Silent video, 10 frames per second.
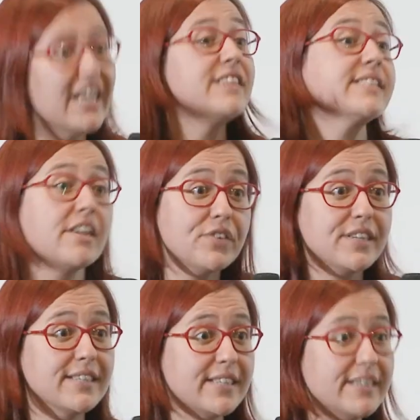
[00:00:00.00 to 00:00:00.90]
Yes,
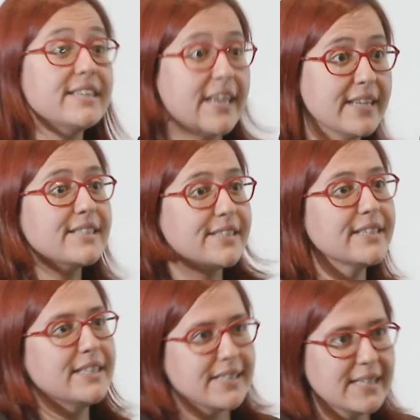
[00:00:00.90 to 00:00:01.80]
definitely. Yes,
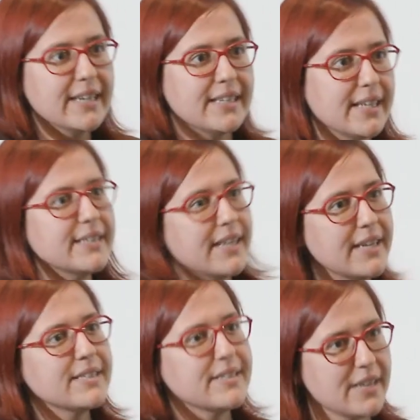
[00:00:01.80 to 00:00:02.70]
it is like in that
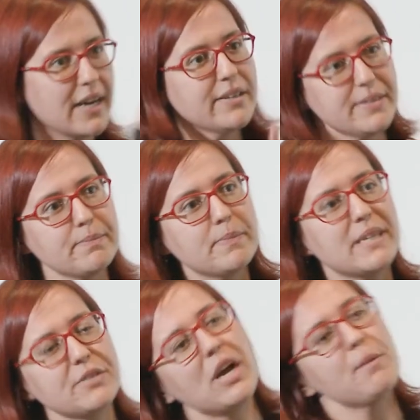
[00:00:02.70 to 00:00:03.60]
case.
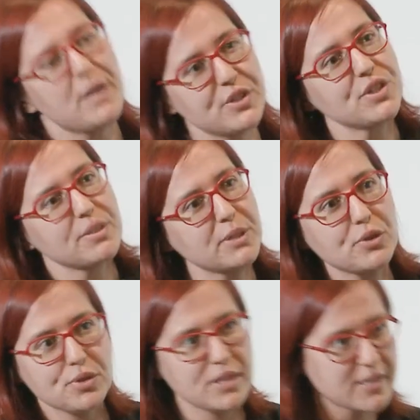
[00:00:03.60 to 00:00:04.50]
That's why I mentioned
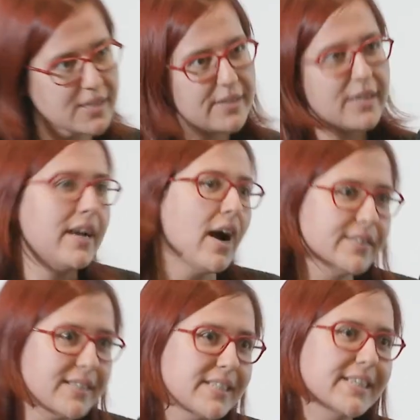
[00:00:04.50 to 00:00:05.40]
because it's not.
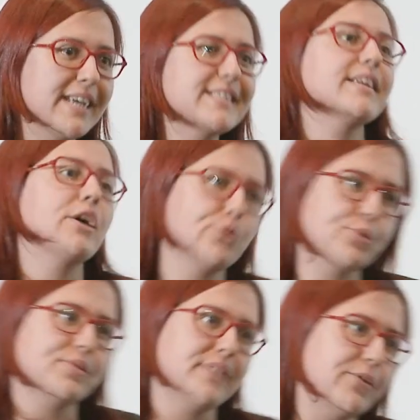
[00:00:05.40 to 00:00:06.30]
This is the case that I use
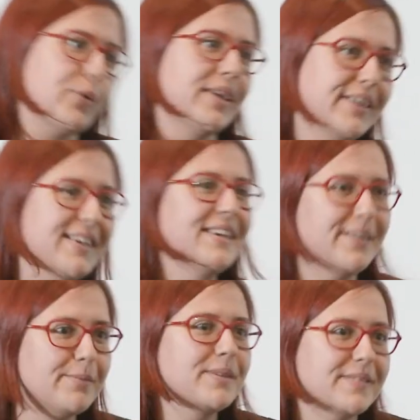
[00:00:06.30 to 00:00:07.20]
it that way.
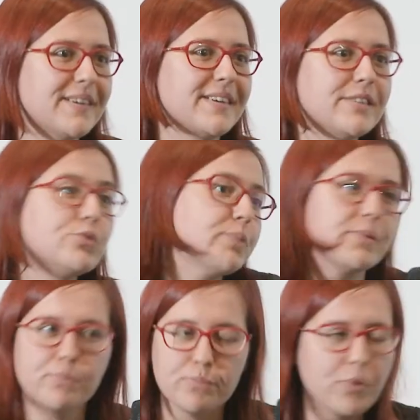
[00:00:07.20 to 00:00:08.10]
But yeah, it will be
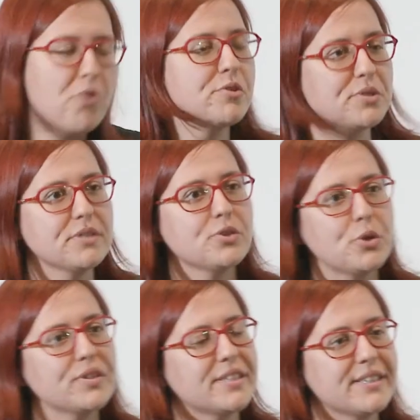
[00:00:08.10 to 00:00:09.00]
obviously
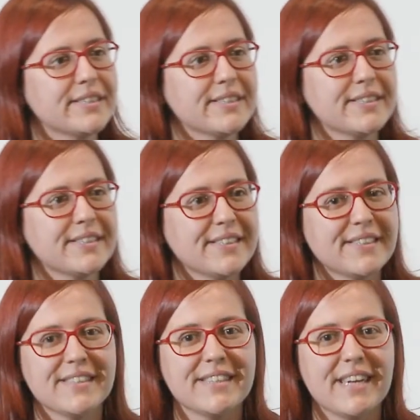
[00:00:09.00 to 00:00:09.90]
shorter
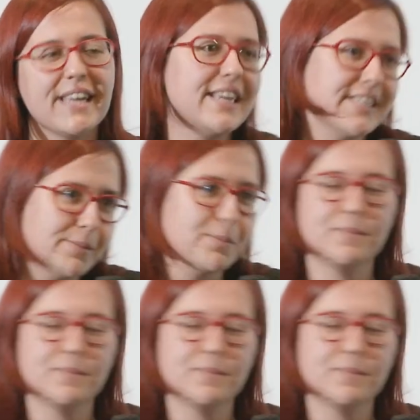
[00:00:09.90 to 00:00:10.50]
and less.